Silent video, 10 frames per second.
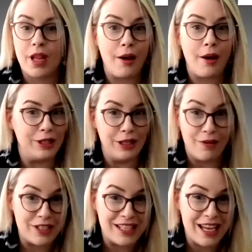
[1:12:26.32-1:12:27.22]
I would
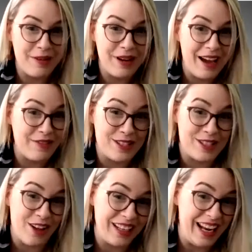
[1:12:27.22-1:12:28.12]
love to say we have a
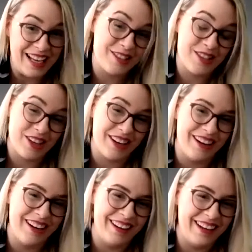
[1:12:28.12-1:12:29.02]
solid answer
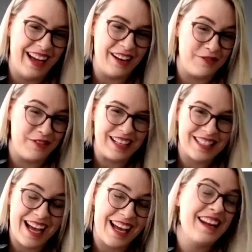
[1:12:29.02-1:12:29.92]
on how to fix
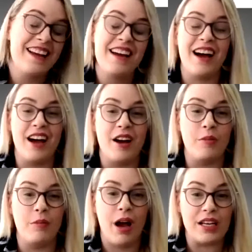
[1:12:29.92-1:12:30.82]
that.
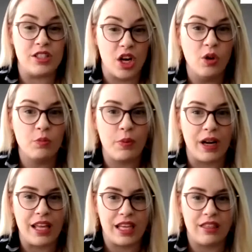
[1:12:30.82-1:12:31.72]
I don't, but
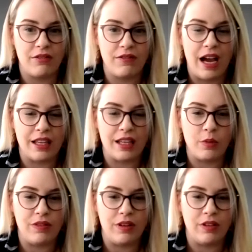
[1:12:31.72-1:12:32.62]
I think the fact that
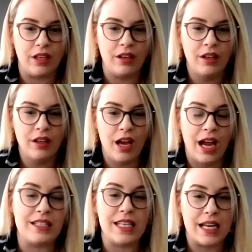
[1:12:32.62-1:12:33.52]
we've even
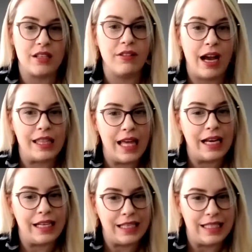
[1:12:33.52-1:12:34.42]
identified
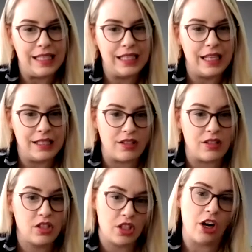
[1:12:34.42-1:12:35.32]
that need is a
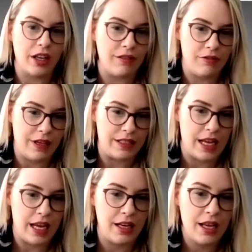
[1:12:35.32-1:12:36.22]
start in
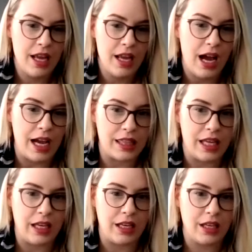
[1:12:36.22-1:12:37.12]
fixing it. I
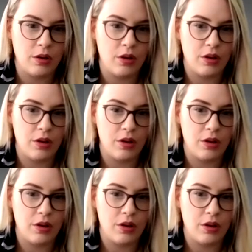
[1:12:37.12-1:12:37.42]
think